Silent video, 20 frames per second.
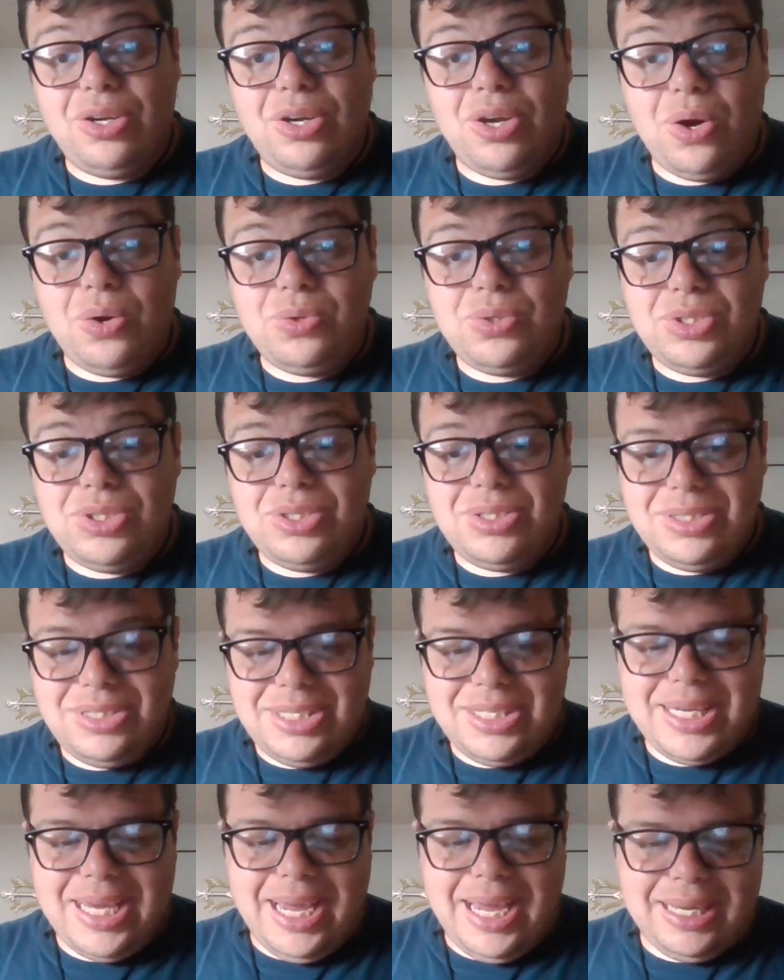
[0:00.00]
ghost
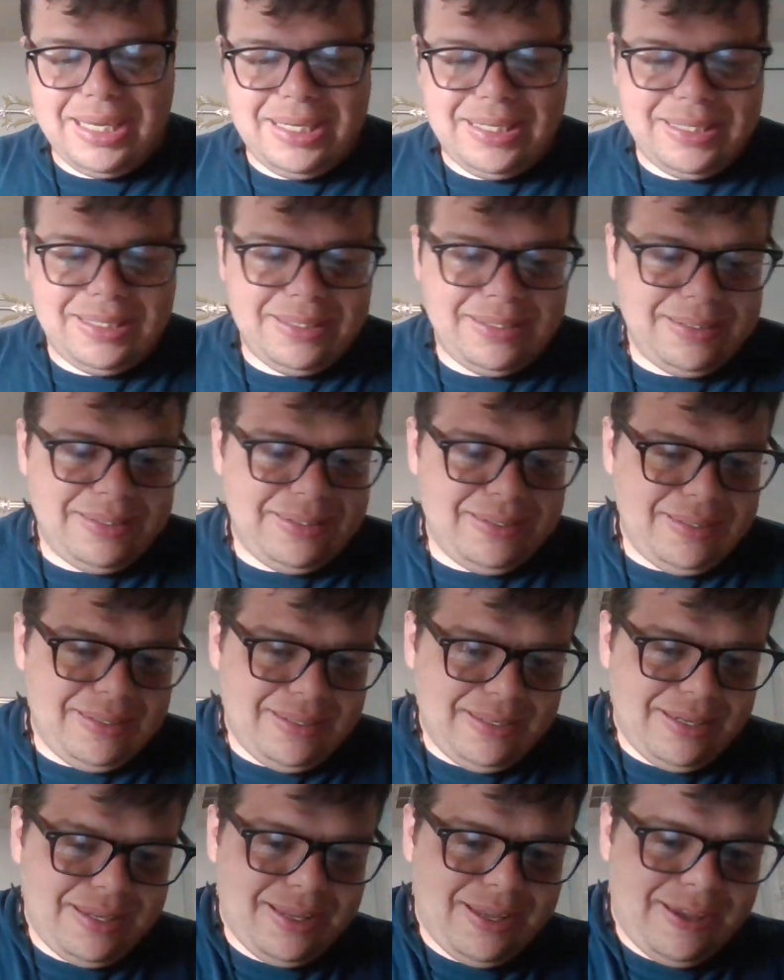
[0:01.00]
deck,
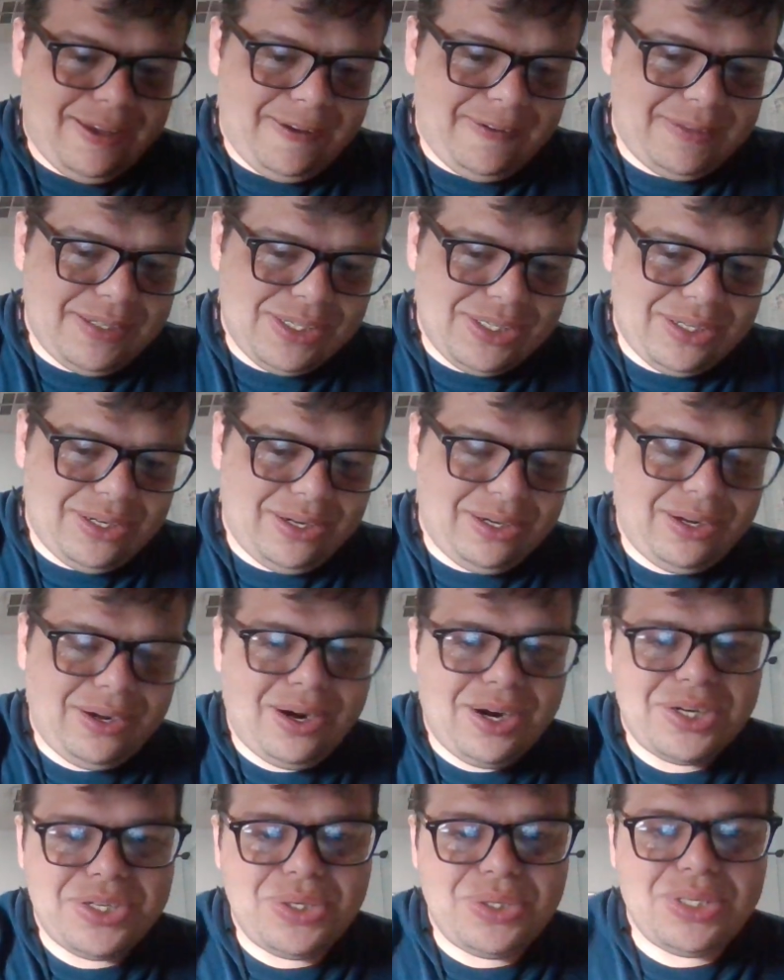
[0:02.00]
uh, the certain
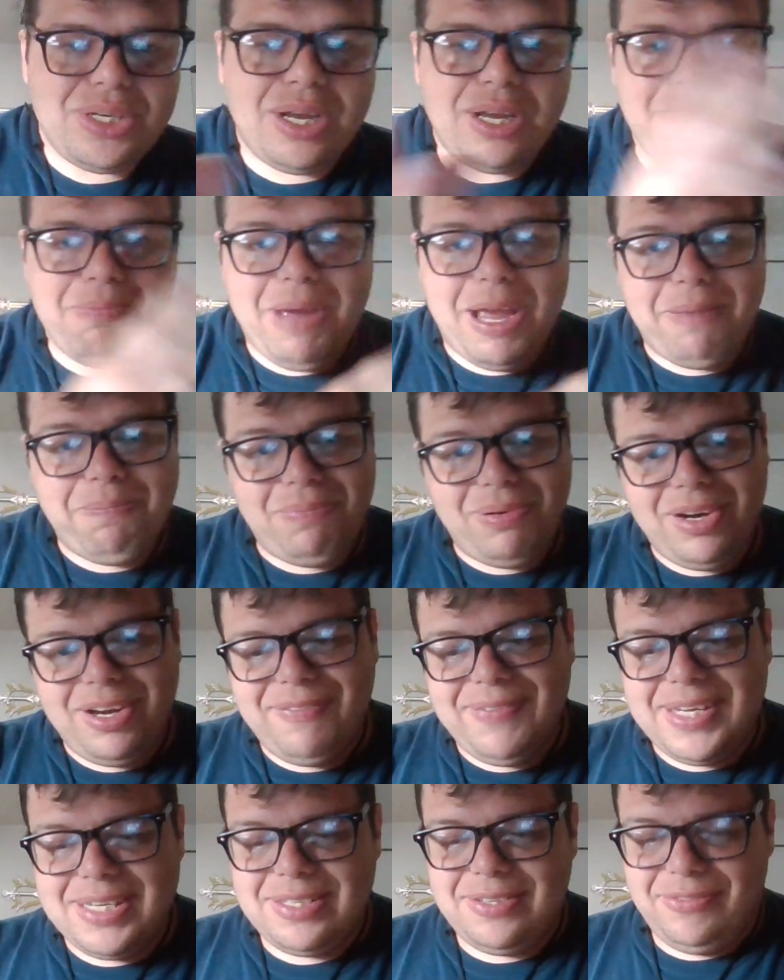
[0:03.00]
cards you saw in my
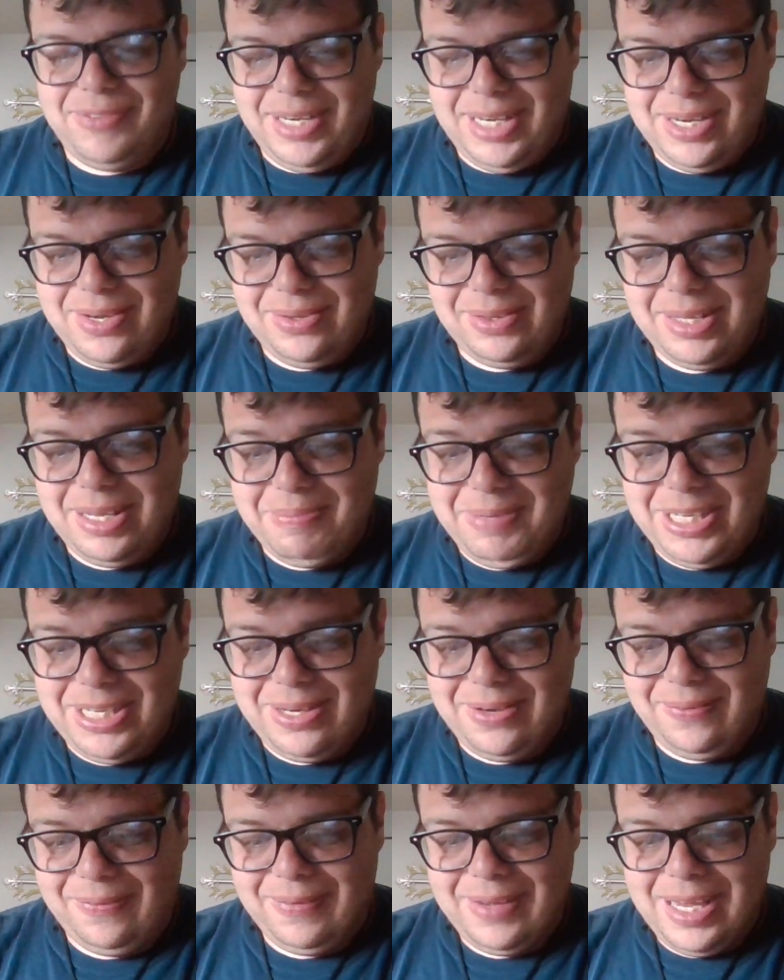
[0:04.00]
previous video, let me
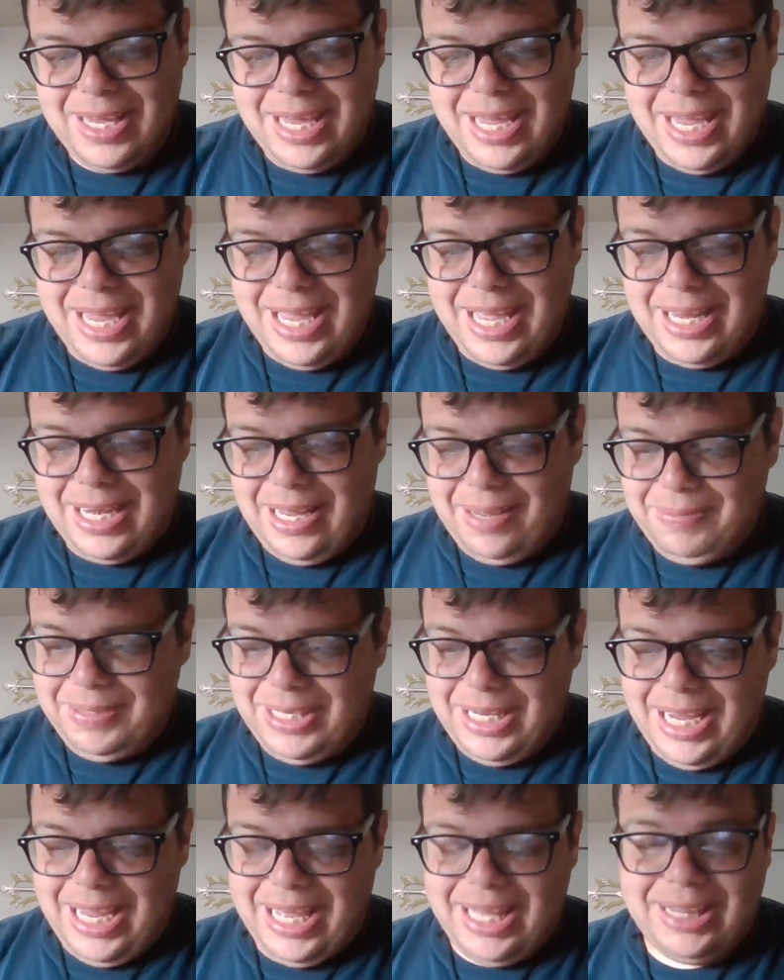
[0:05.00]
know. And I'm
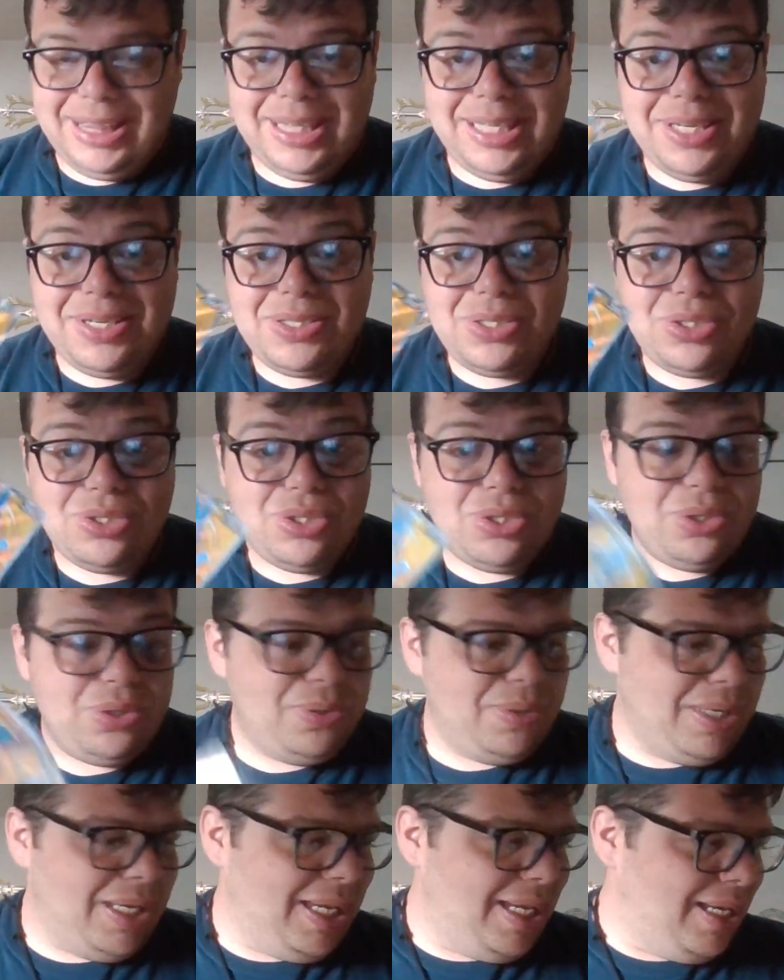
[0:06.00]
going to add these
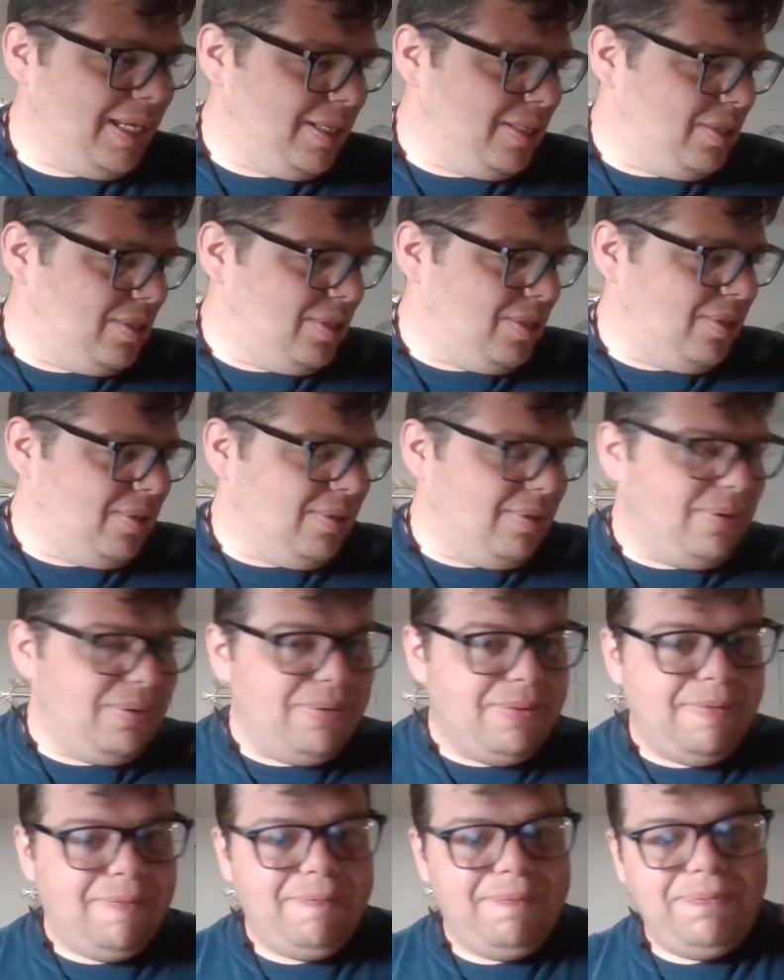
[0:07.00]
two
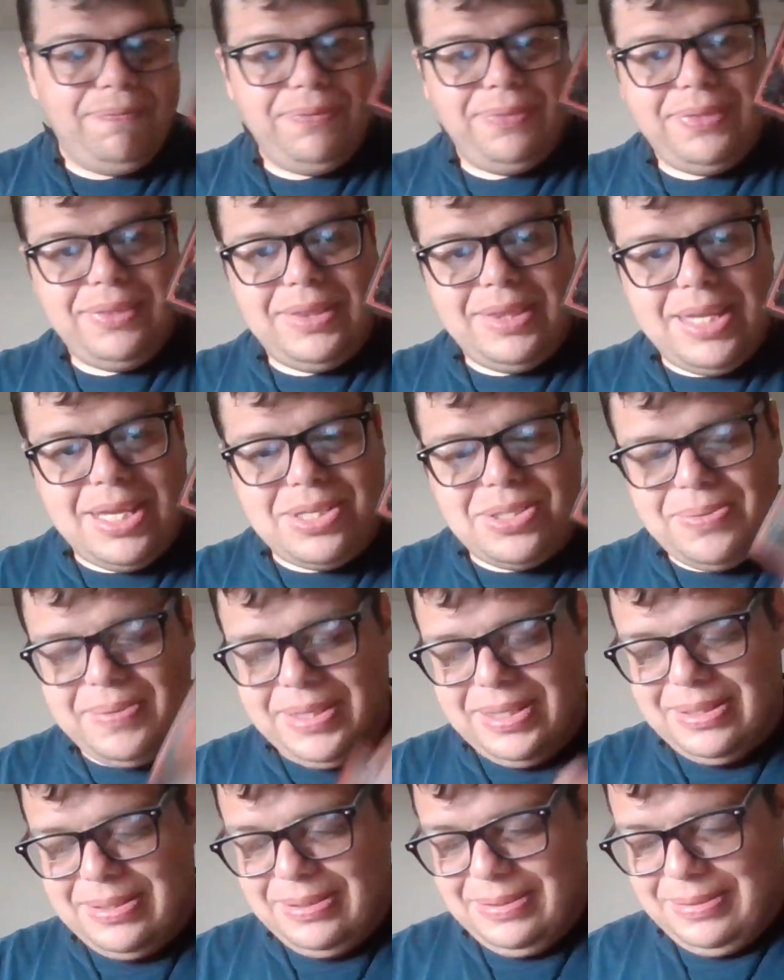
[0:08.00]
into this
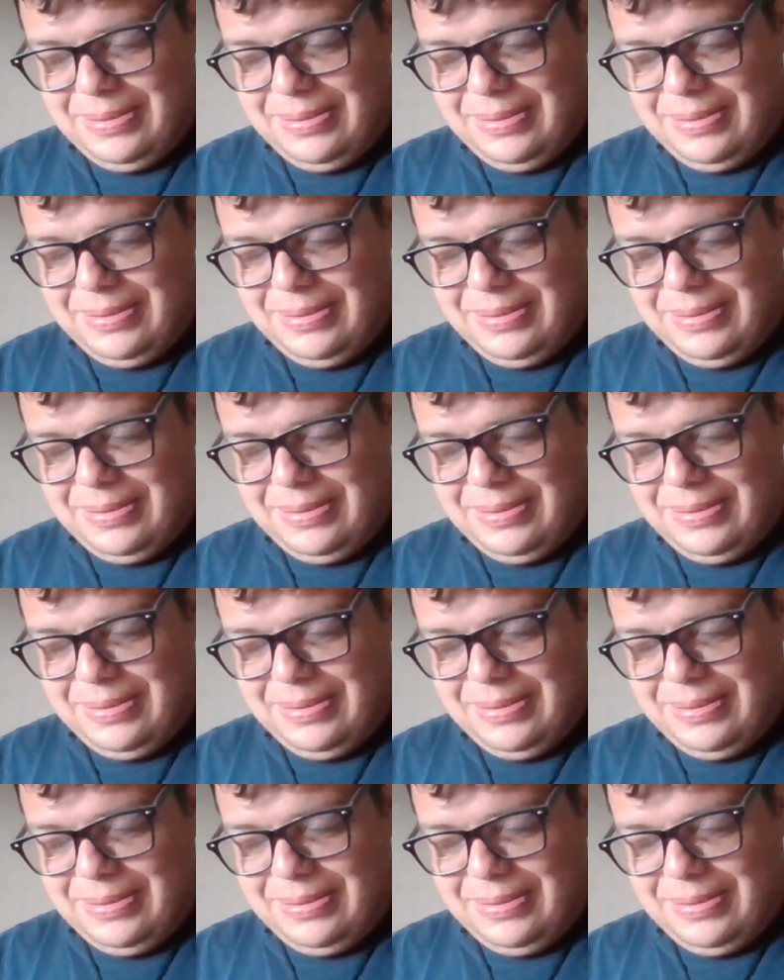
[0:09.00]
one.